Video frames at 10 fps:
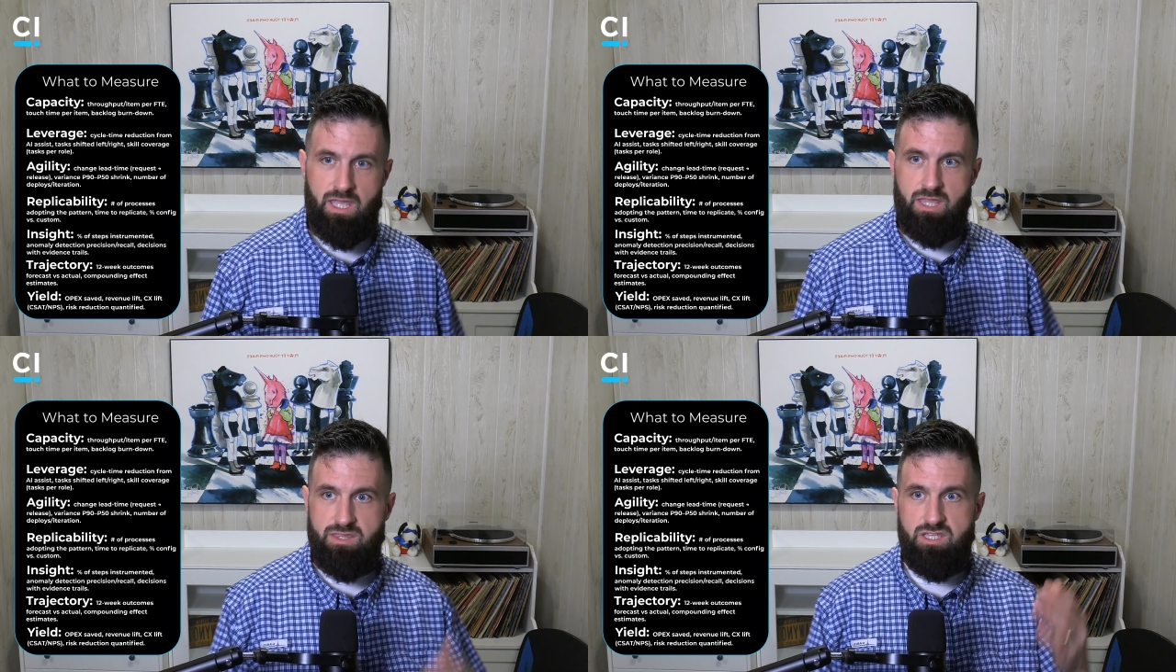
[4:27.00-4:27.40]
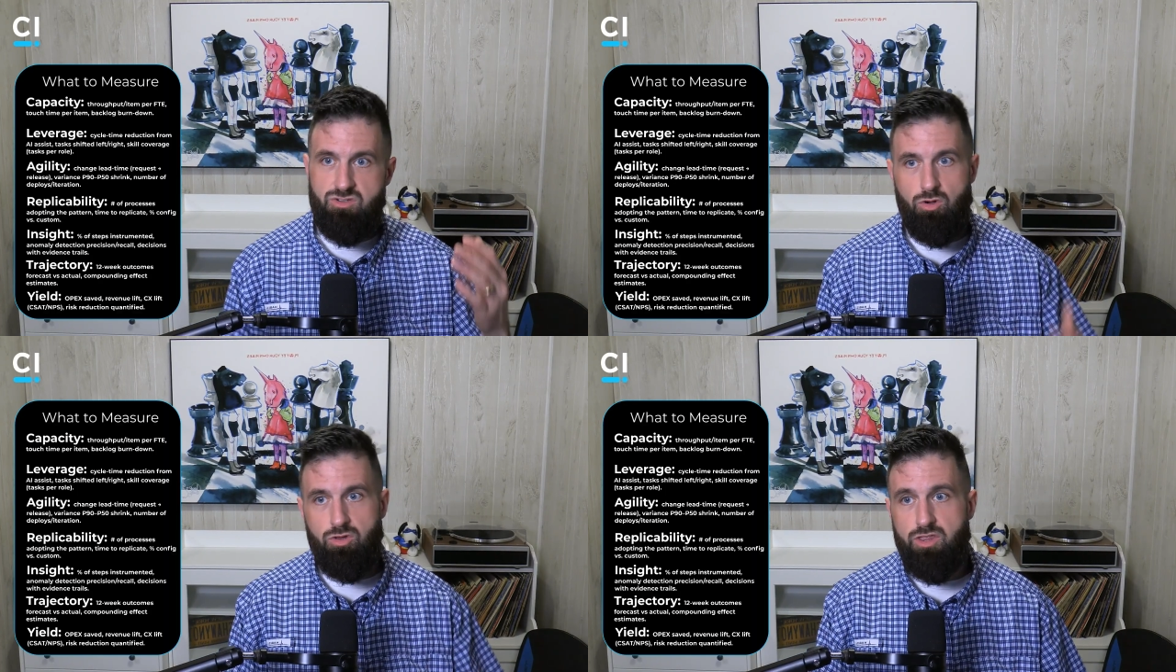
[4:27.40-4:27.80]
These
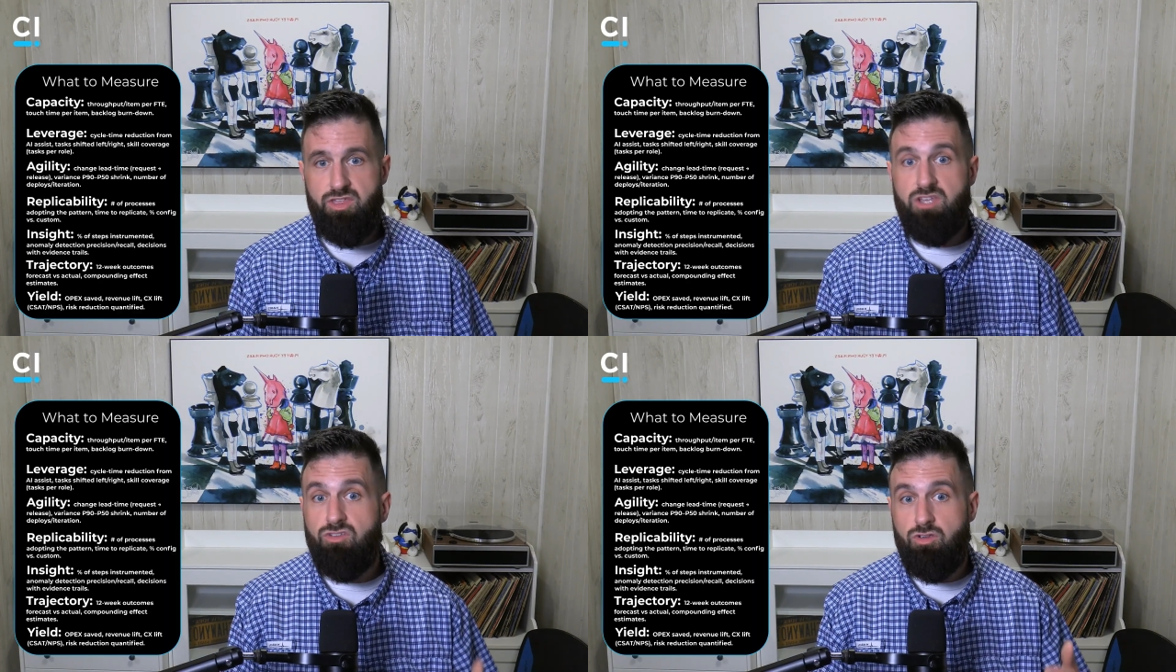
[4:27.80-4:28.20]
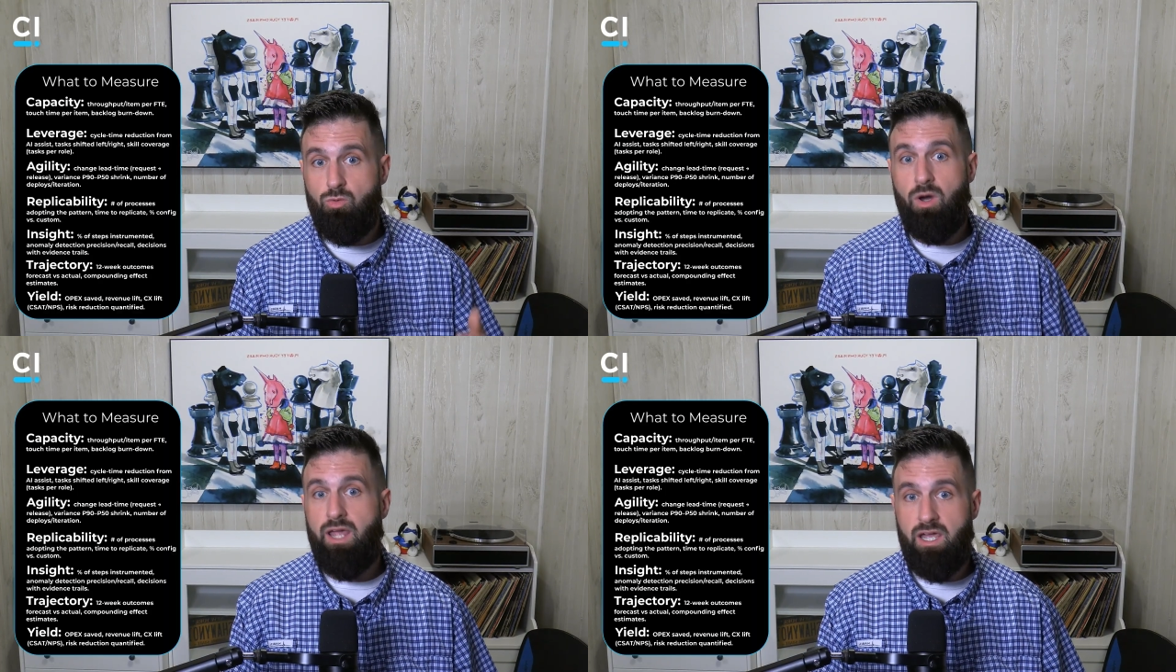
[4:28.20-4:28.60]
are all the things that you
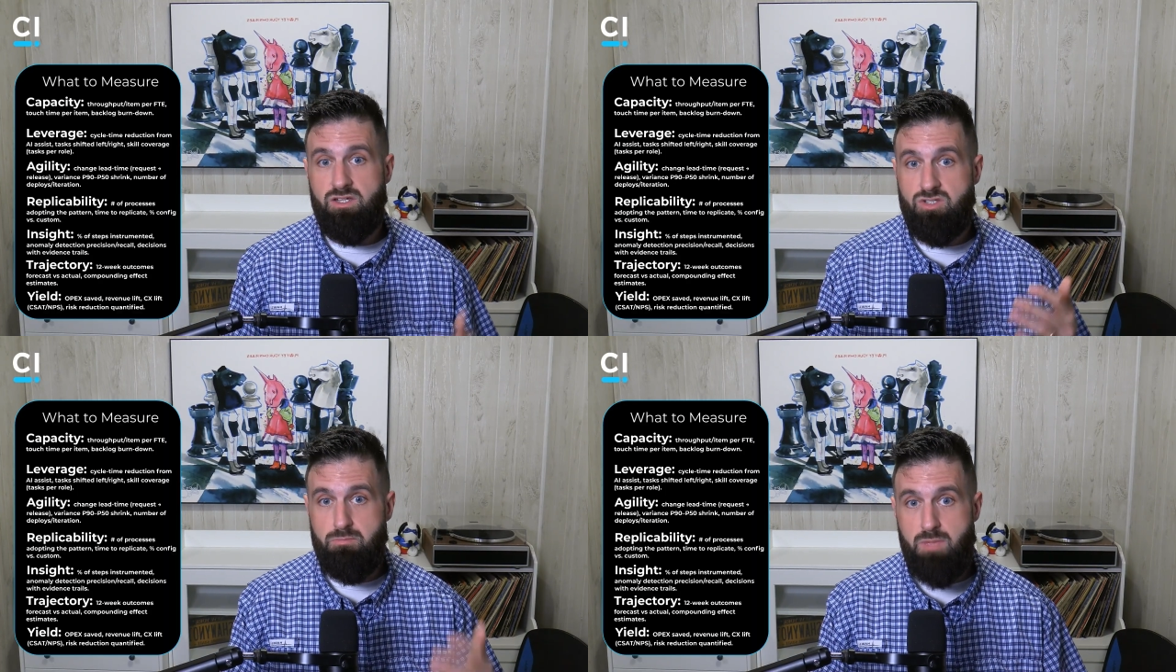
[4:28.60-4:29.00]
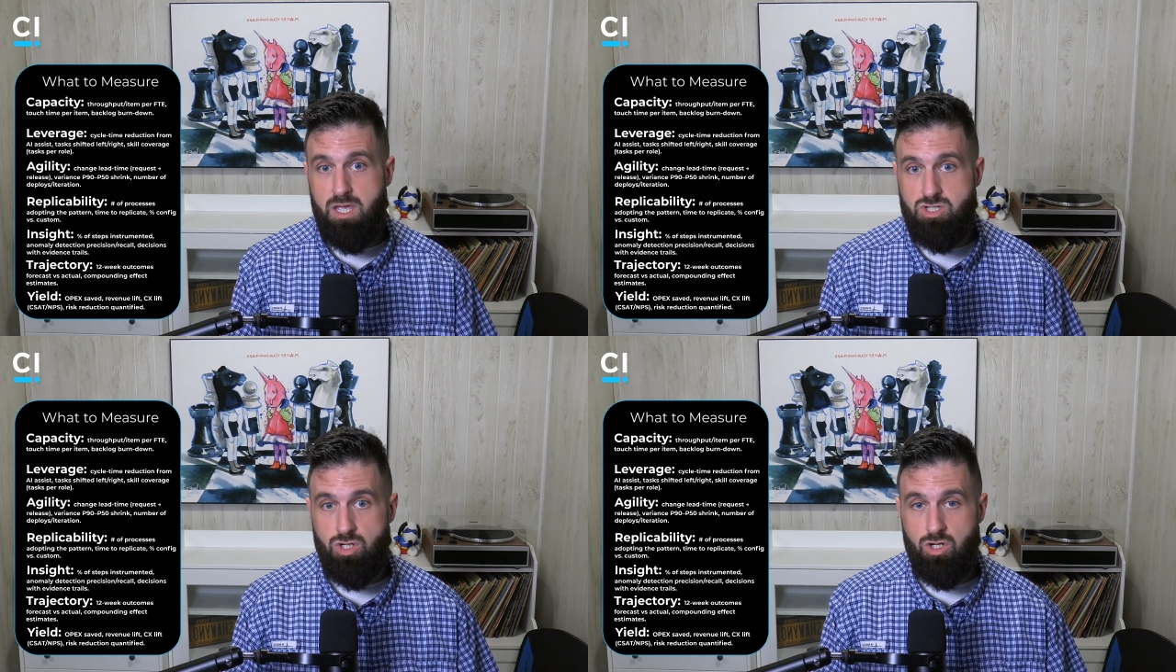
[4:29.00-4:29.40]
want to actually
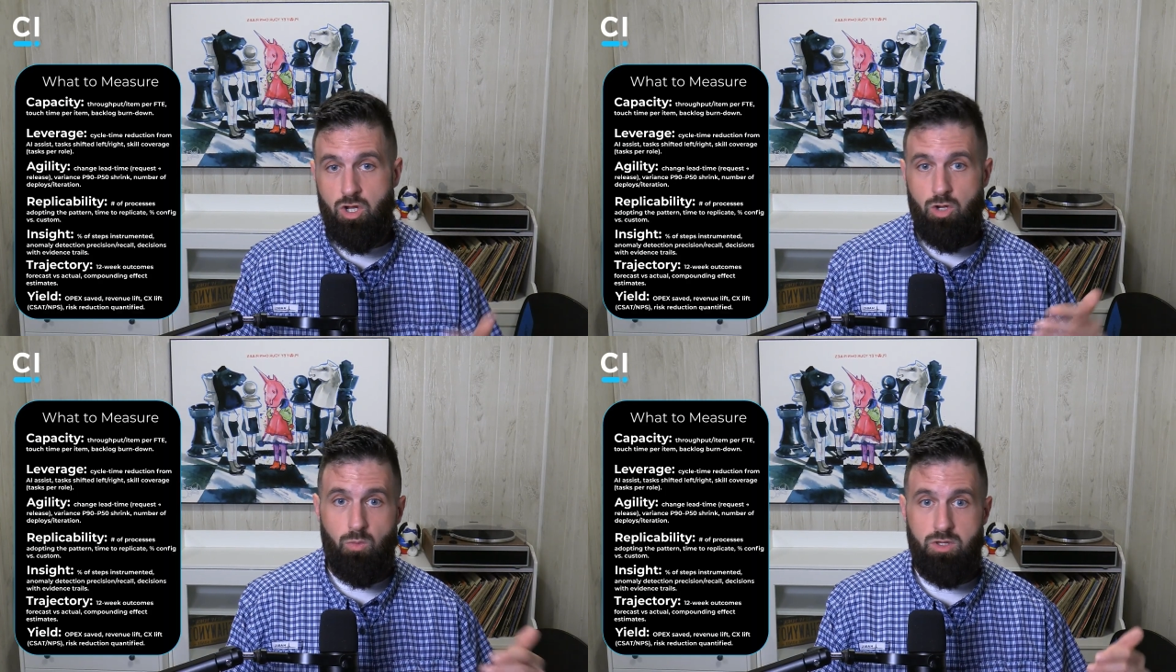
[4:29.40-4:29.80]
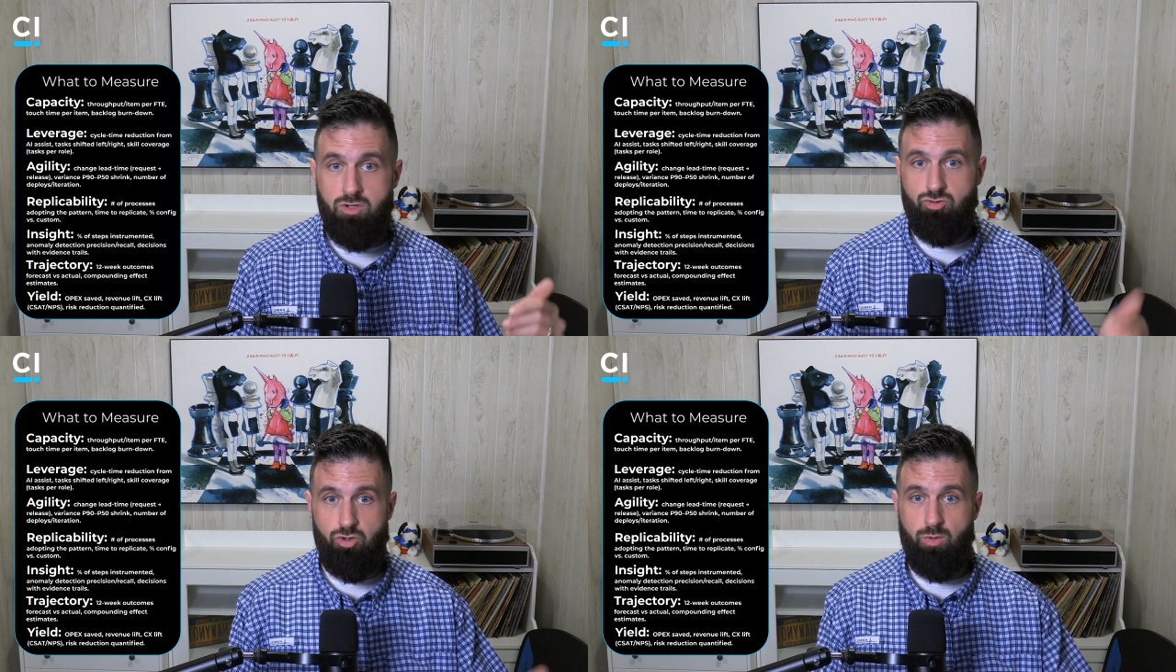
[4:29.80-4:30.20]
measure when you're
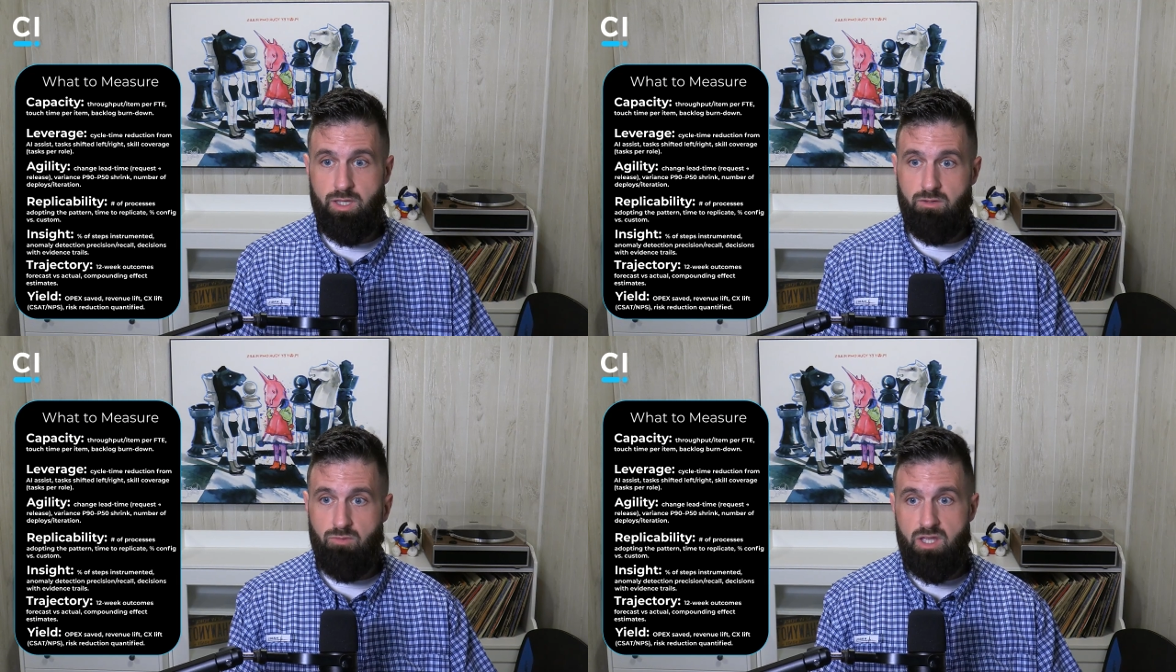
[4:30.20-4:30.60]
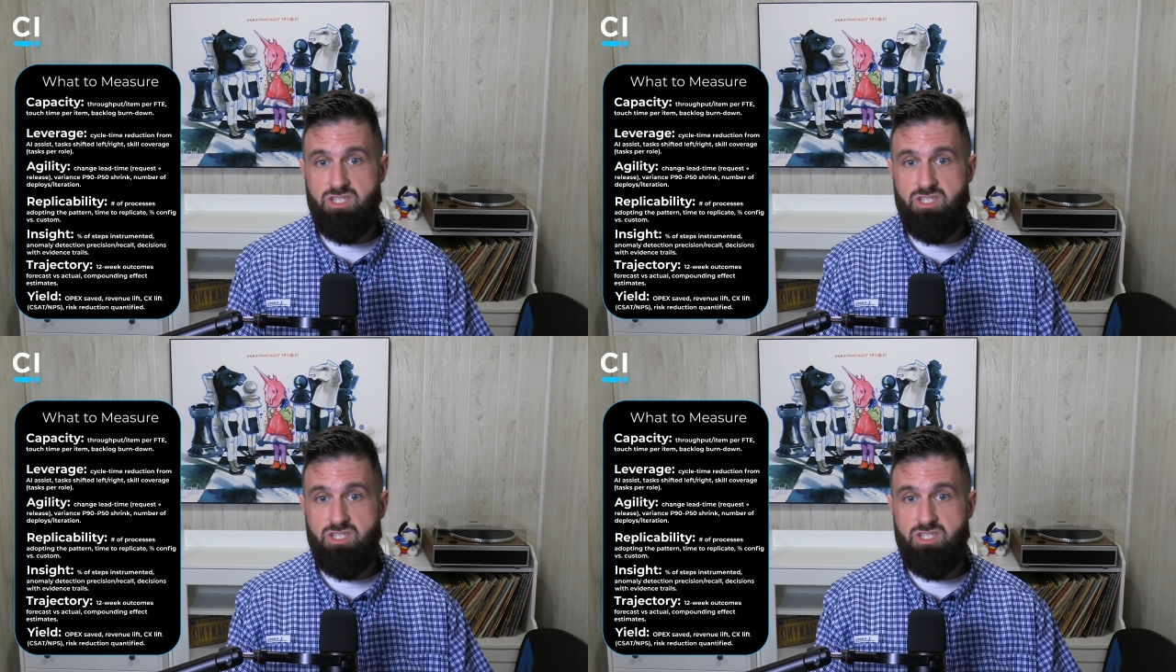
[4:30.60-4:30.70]
doing it, right?